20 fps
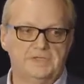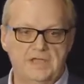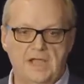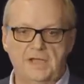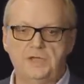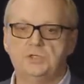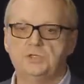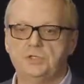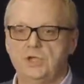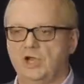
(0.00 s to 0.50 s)
Now
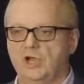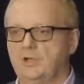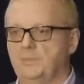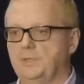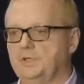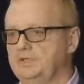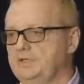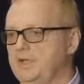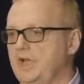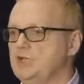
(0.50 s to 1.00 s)
you're talking
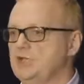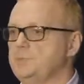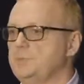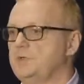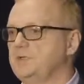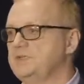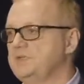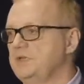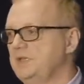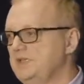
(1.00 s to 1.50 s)
about a
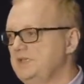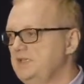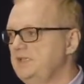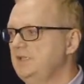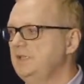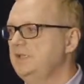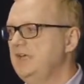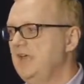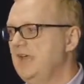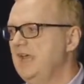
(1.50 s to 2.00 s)
dashboard that's
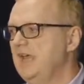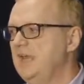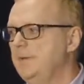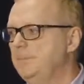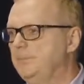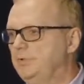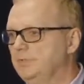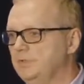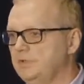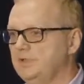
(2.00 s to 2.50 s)
ideally
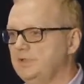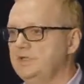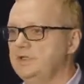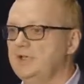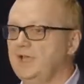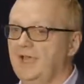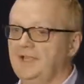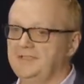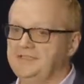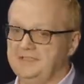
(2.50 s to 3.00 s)
aimed
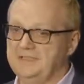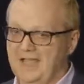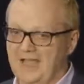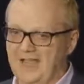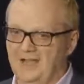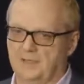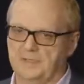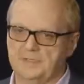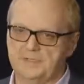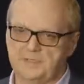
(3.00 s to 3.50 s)
really at the
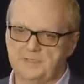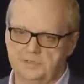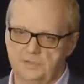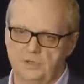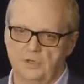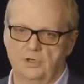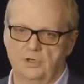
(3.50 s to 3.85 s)
analyst in your